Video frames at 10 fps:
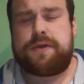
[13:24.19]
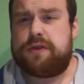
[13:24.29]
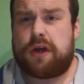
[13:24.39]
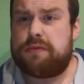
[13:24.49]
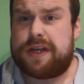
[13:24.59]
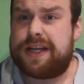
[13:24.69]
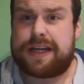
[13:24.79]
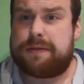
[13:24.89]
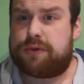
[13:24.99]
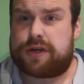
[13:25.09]
You don't need
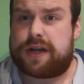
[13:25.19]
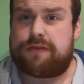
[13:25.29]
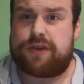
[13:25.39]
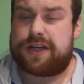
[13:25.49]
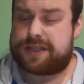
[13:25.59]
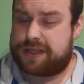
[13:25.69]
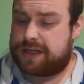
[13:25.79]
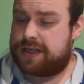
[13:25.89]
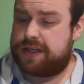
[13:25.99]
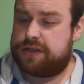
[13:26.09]
any more than that
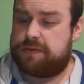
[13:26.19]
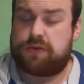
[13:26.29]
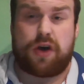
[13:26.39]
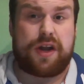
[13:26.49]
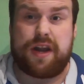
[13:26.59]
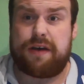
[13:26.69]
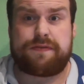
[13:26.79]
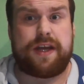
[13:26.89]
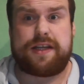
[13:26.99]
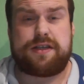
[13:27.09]
realistically. You've got
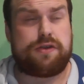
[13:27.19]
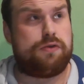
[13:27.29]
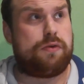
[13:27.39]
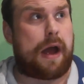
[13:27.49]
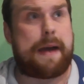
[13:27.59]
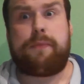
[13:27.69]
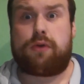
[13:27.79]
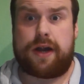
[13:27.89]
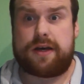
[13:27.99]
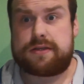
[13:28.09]
enough there to do ample
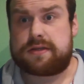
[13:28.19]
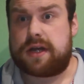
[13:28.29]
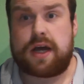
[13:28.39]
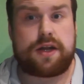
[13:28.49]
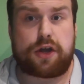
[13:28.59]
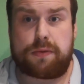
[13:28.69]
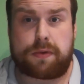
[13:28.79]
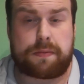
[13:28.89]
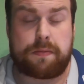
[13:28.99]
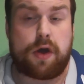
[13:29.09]
clouds, no
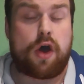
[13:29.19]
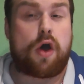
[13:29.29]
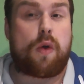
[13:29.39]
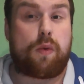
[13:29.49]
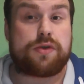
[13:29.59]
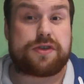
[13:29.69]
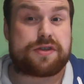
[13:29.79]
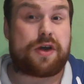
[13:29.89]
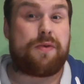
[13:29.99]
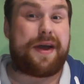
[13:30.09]
problem
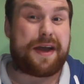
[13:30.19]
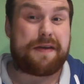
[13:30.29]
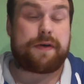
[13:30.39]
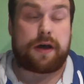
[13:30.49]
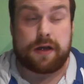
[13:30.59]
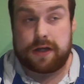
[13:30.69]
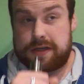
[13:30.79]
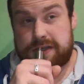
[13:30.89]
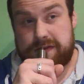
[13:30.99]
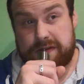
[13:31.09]
whatsoever.
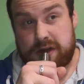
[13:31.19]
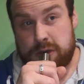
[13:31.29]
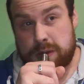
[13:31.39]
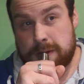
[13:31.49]
Let's have another.